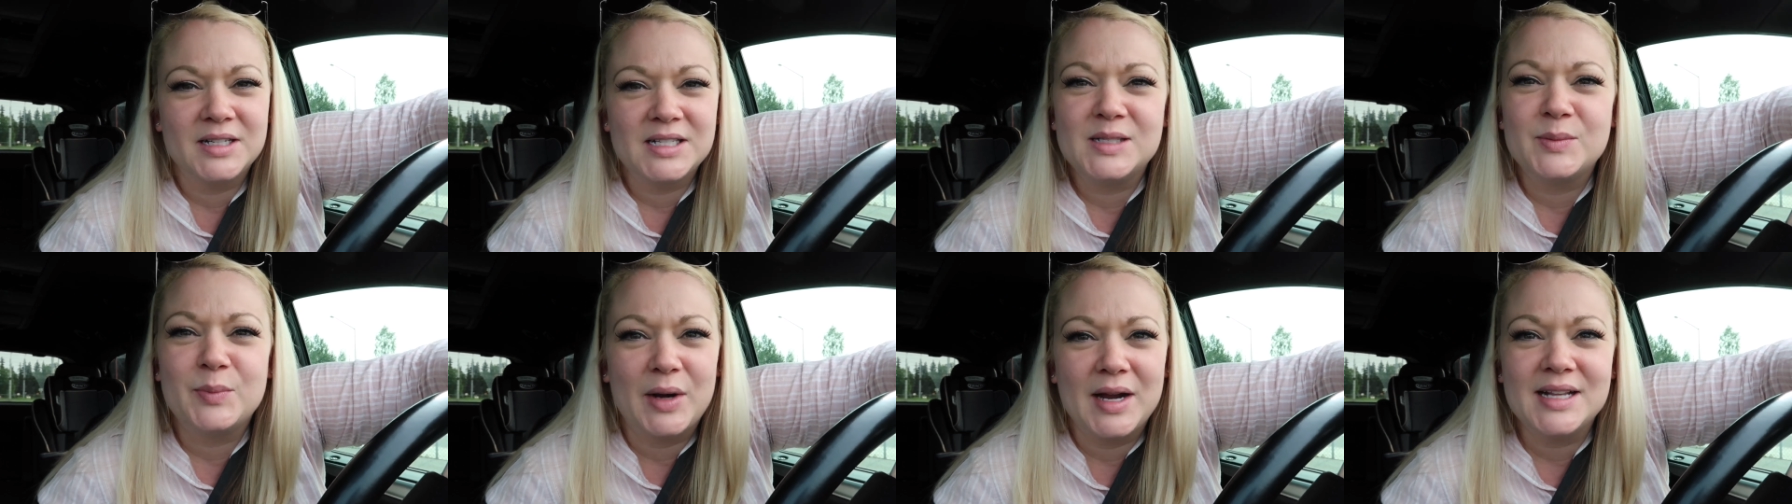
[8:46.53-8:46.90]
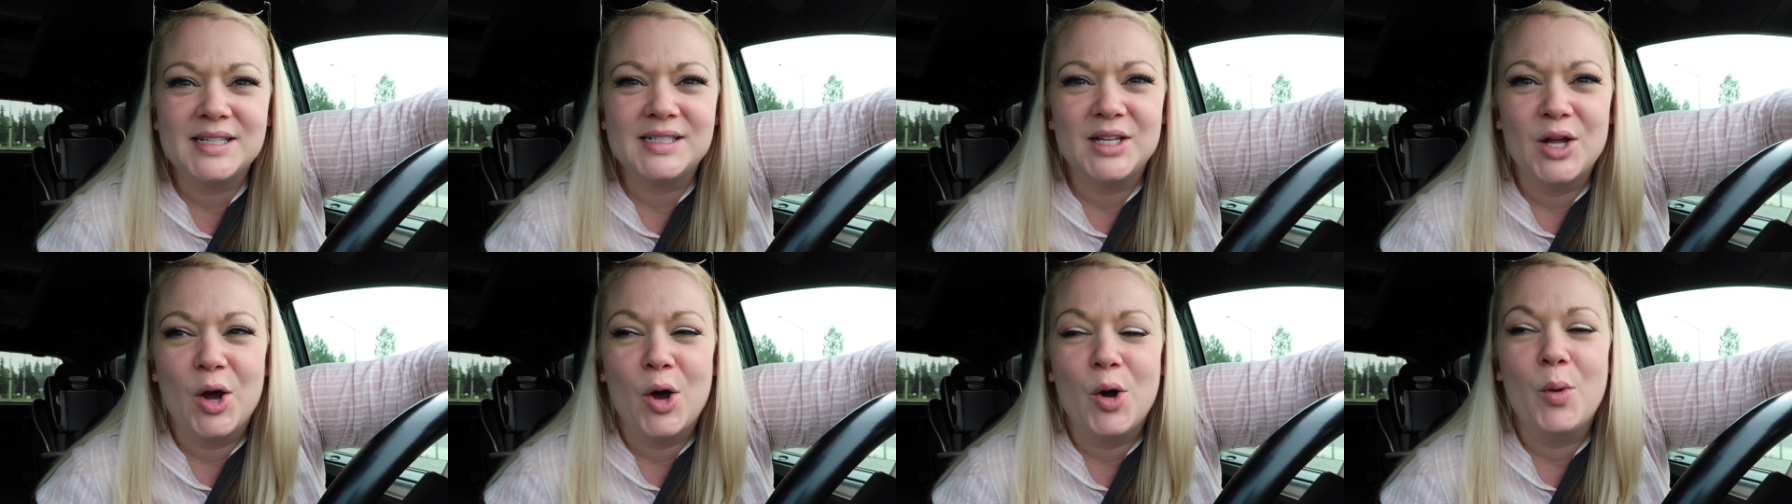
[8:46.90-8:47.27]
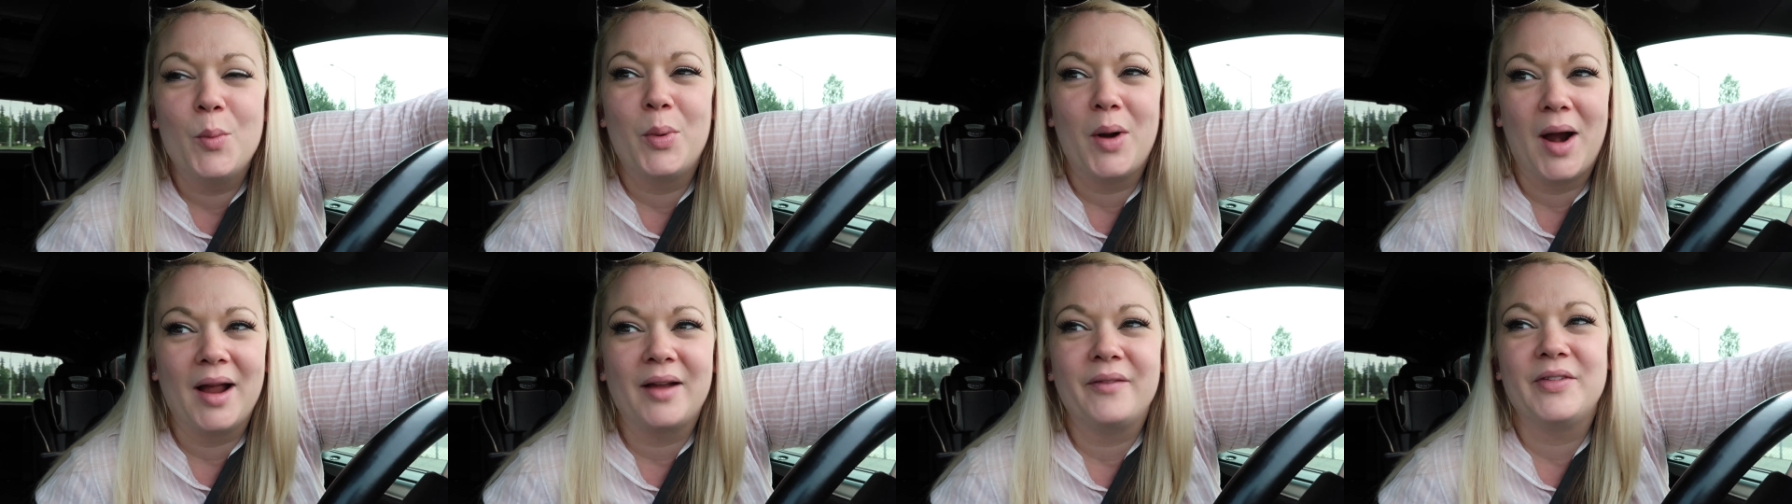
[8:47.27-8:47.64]
and espresso
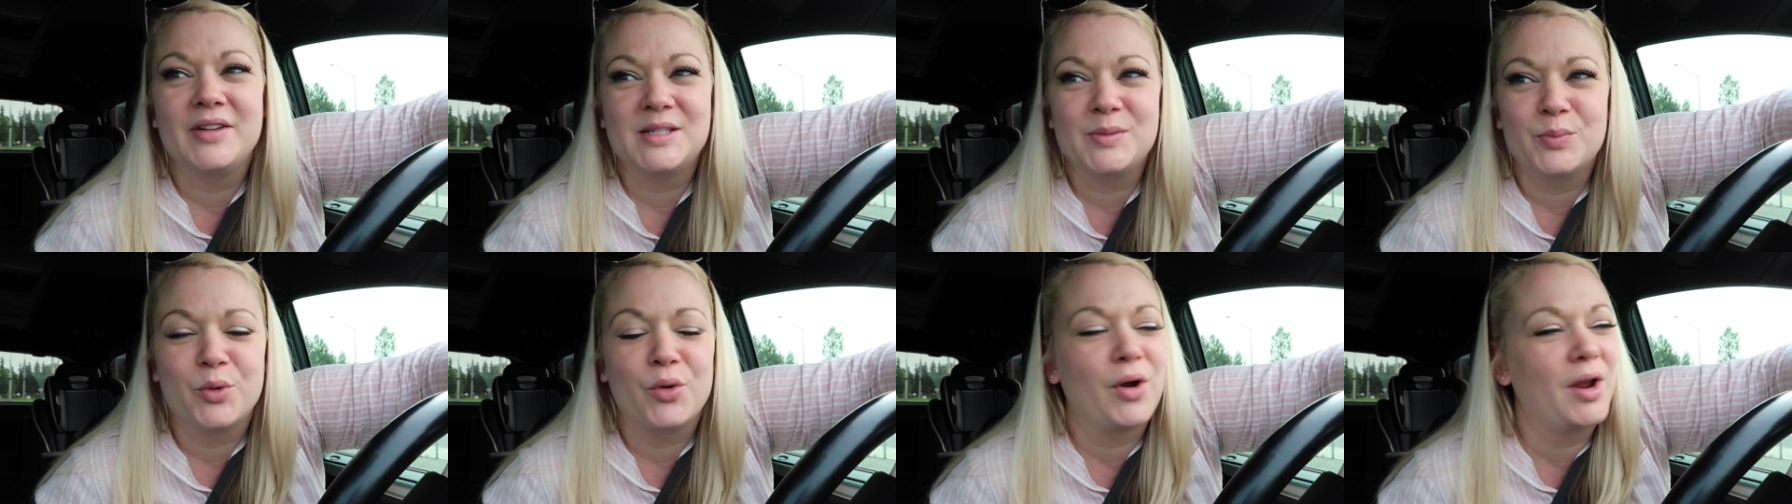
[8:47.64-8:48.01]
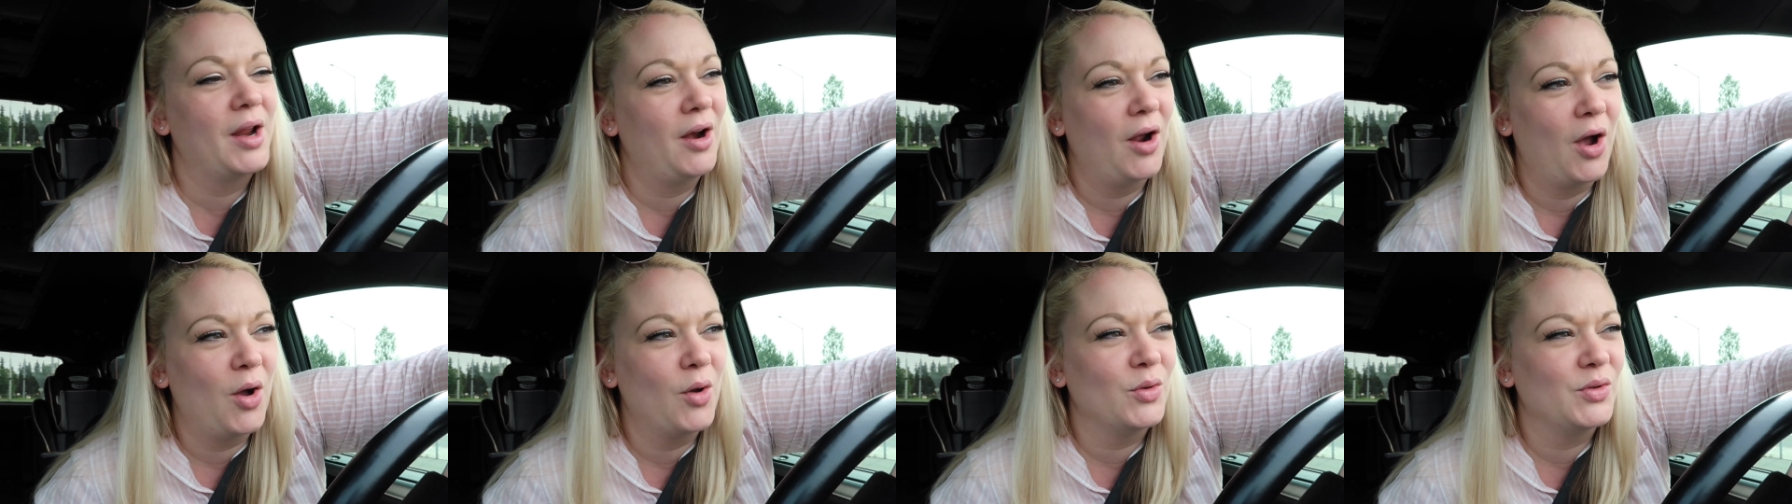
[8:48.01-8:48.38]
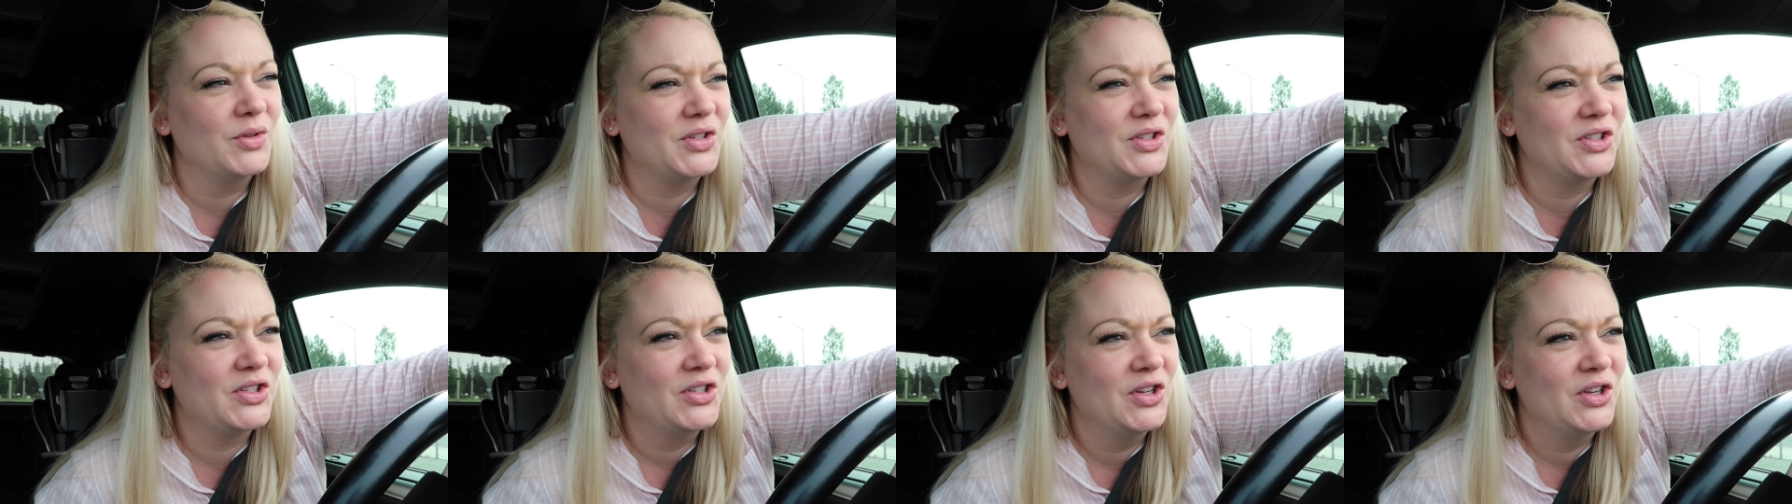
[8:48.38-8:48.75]
breakfast
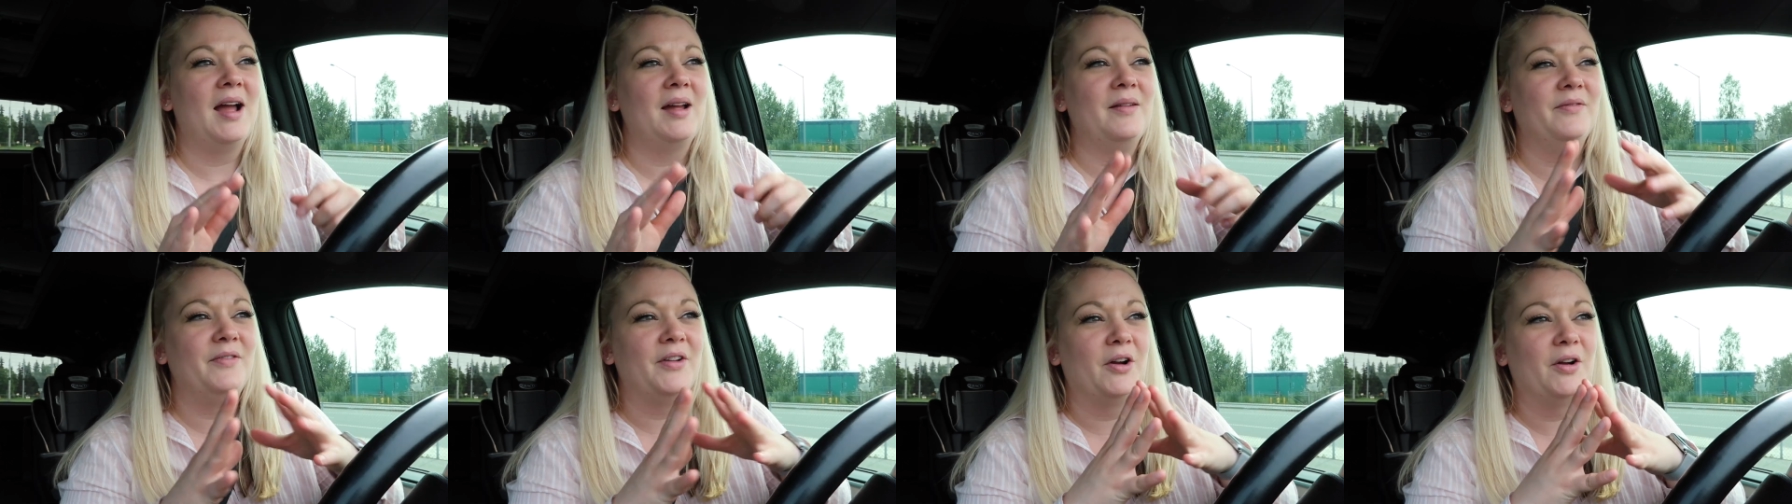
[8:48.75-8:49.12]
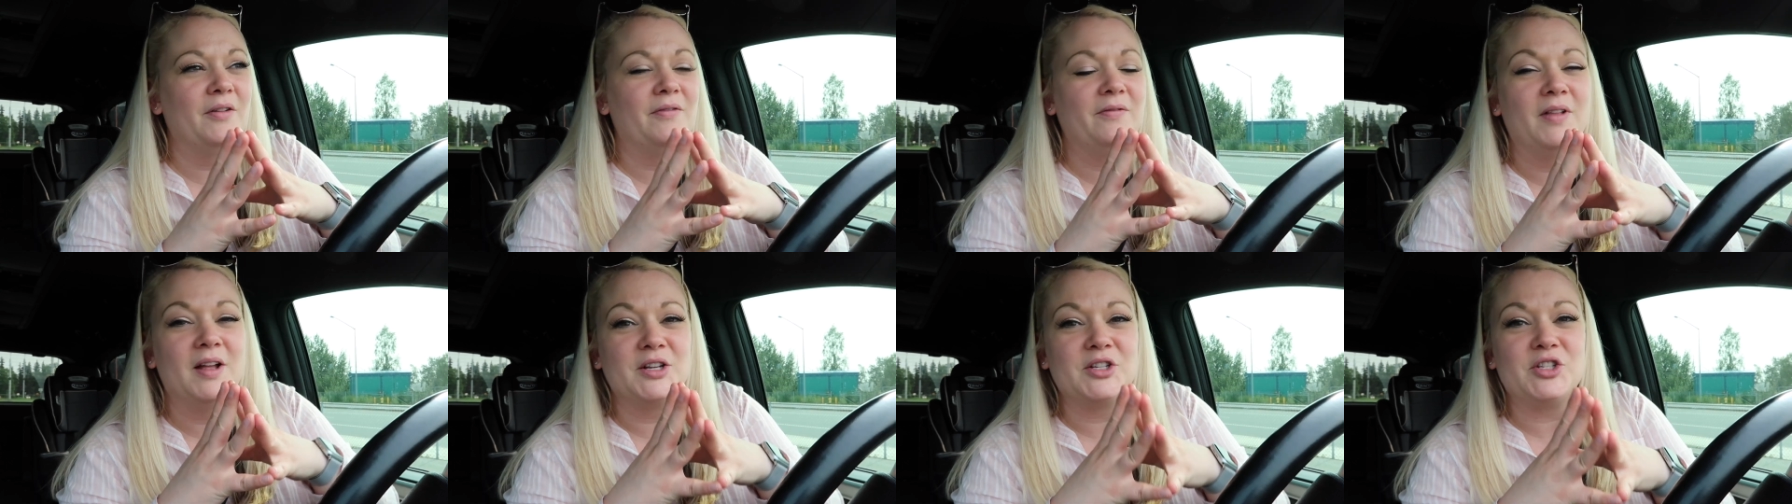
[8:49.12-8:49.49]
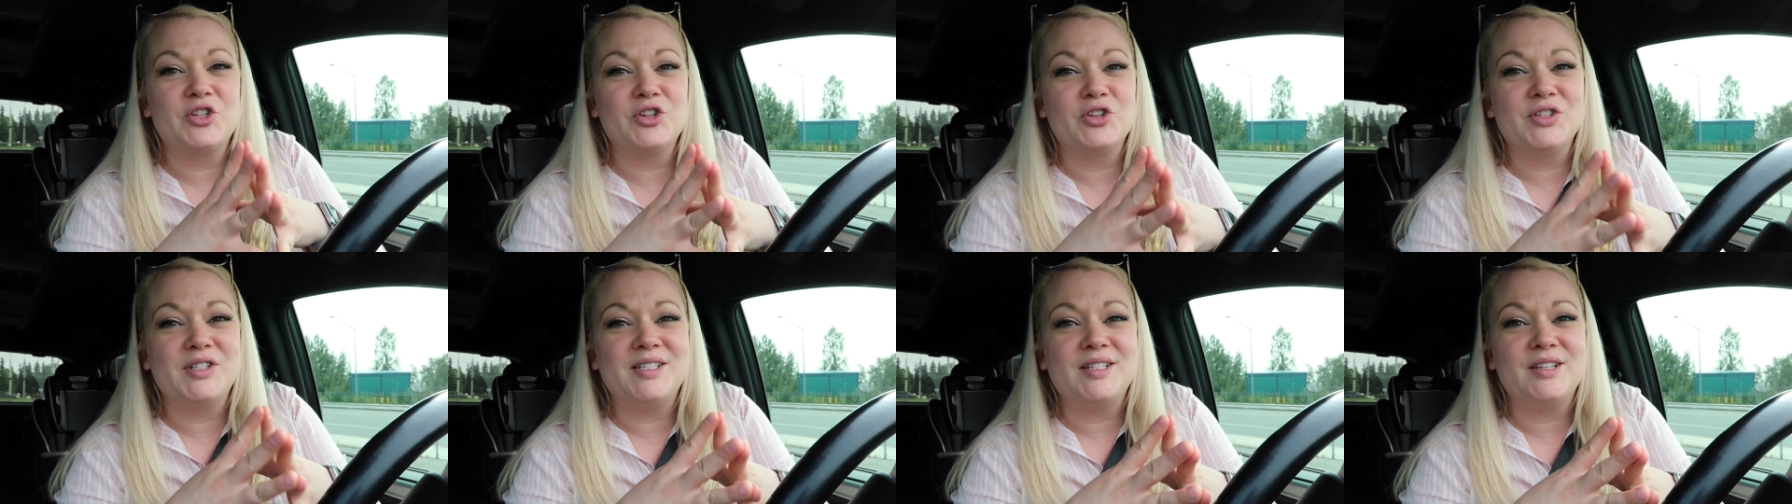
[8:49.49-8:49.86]
burritos. I'm very
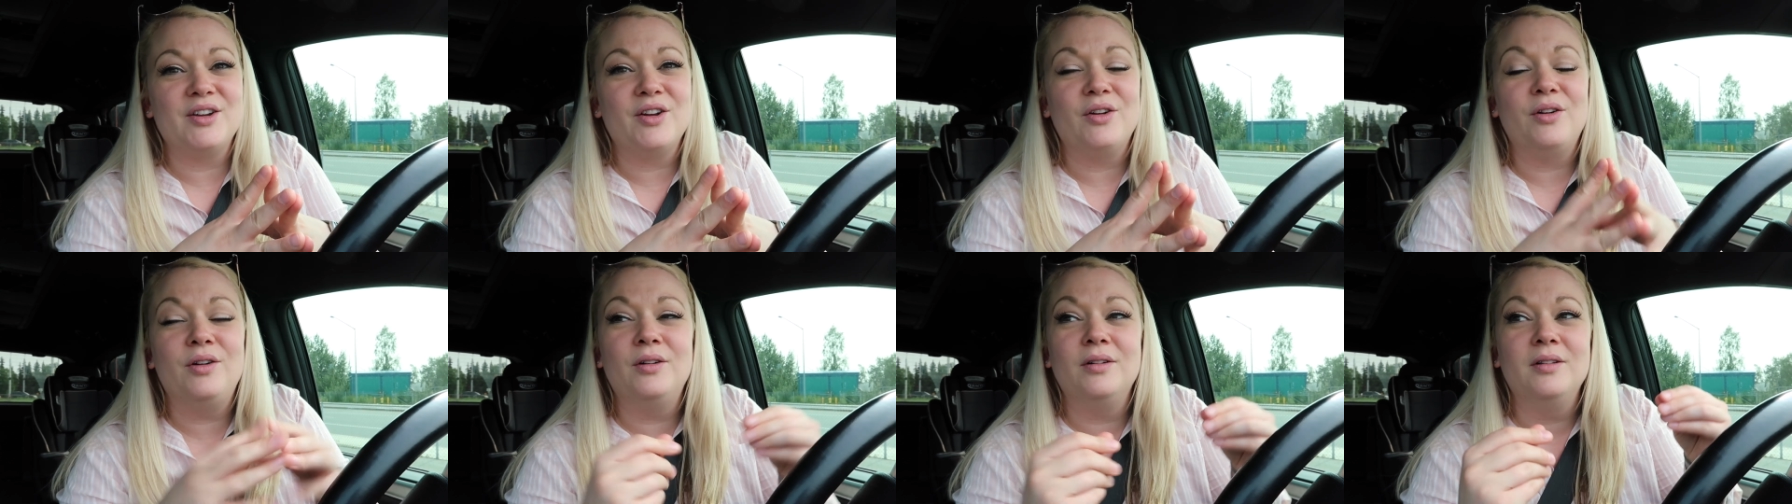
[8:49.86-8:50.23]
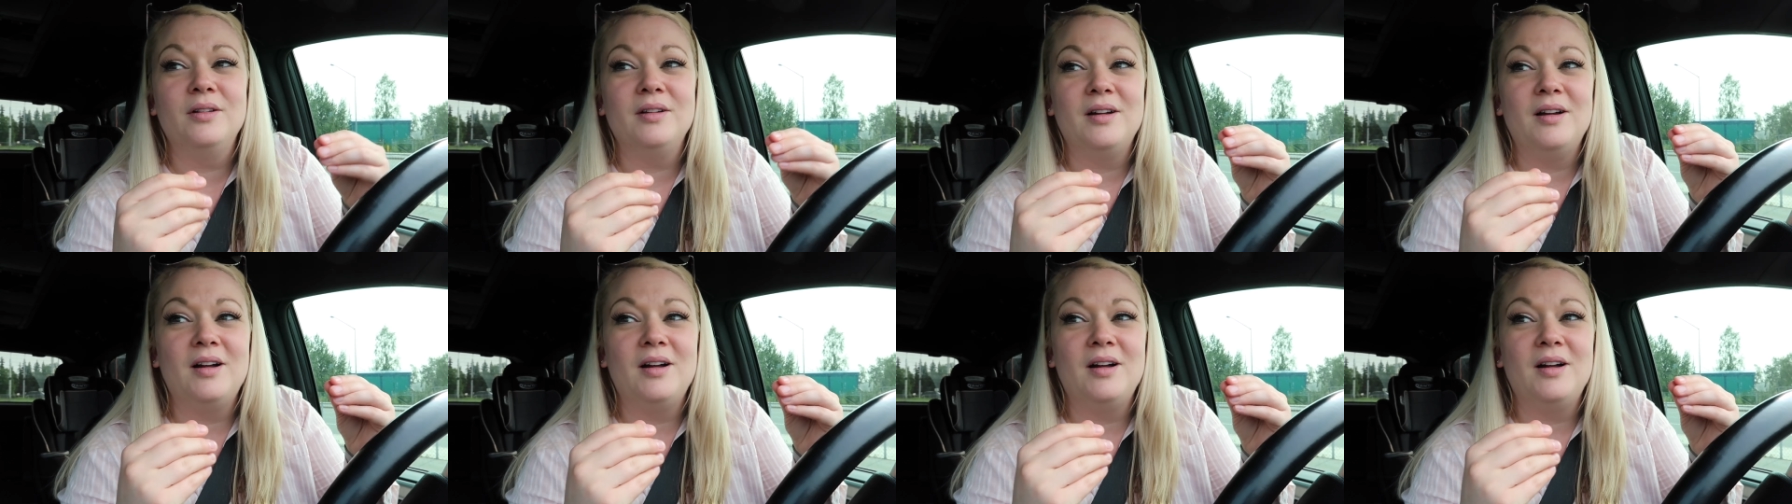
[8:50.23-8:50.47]
flustered still.